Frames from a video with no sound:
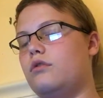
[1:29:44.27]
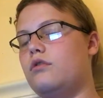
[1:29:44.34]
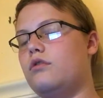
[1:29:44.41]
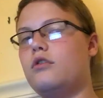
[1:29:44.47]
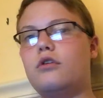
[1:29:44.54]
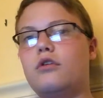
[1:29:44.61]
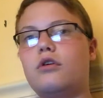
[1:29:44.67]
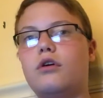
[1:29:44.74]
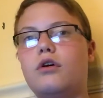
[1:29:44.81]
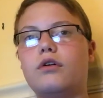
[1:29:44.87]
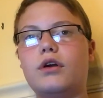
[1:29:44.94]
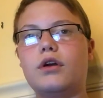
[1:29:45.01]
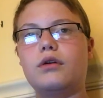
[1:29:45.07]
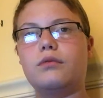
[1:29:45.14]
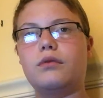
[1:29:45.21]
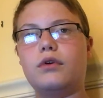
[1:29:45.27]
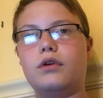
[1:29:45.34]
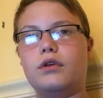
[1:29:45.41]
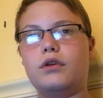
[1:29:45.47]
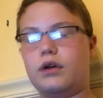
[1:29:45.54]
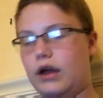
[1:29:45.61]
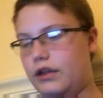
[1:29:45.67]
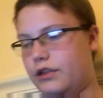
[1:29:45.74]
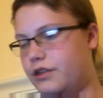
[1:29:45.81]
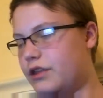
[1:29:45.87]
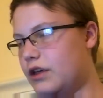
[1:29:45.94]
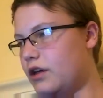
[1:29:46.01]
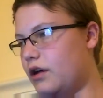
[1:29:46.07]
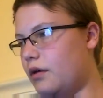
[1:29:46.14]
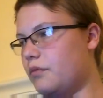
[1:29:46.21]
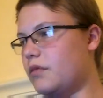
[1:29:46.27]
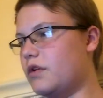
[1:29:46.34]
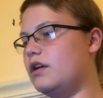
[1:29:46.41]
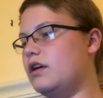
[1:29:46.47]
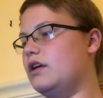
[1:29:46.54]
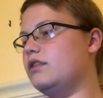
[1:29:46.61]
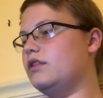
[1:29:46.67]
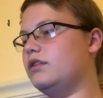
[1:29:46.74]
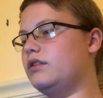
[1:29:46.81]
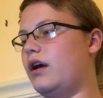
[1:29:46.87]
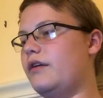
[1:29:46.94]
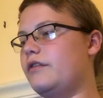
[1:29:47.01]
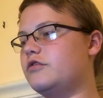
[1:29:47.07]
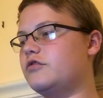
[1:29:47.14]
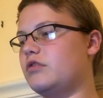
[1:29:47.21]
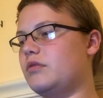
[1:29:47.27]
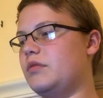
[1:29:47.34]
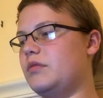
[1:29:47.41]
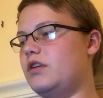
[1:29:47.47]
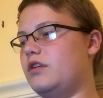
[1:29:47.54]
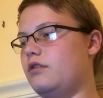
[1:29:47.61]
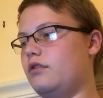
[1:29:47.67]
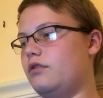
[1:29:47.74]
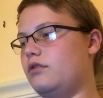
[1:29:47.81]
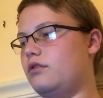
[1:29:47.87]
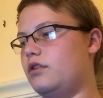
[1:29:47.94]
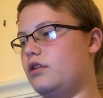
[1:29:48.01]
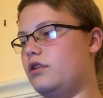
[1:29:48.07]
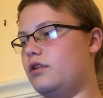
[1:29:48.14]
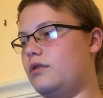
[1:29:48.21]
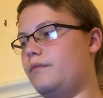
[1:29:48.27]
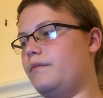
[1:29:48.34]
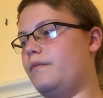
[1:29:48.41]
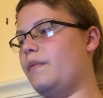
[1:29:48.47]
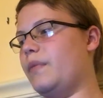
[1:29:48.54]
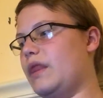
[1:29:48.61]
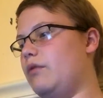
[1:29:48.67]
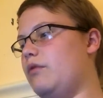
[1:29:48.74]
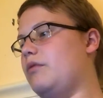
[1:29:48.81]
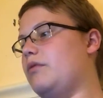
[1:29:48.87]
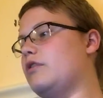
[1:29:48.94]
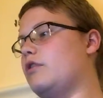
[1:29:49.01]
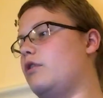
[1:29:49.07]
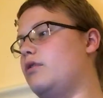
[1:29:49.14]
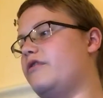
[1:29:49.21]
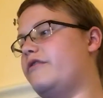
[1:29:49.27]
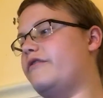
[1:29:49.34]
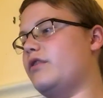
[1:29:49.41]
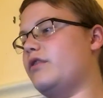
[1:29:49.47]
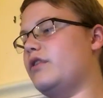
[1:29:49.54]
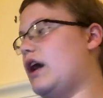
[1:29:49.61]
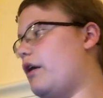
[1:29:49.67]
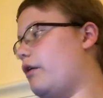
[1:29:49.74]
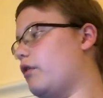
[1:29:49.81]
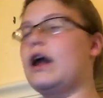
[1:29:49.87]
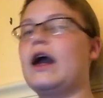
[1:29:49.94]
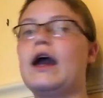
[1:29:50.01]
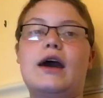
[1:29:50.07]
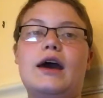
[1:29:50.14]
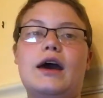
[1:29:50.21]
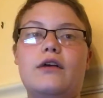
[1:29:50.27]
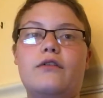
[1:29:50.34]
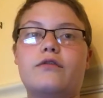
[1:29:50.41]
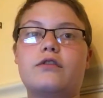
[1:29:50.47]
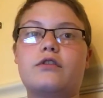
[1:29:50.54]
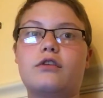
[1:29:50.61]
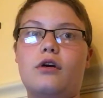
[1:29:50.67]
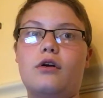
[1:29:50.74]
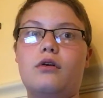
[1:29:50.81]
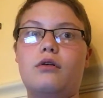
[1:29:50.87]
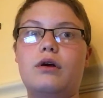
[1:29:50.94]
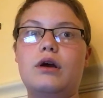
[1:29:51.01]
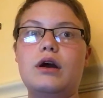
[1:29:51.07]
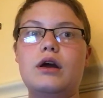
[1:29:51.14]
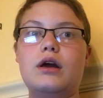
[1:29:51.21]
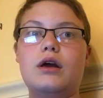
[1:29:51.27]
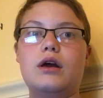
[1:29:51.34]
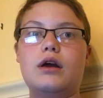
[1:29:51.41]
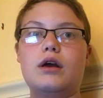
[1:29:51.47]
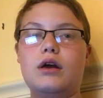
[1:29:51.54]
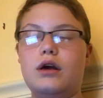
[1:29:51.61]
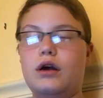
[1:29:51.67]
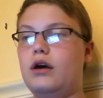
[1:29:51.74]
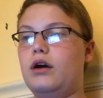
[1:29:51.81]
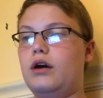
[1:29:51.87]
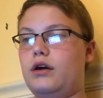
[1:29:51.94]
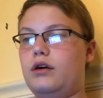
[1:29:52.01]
Alright, well, I think I'm gonna end the live stream here. We've been going for an hour and a half, so, I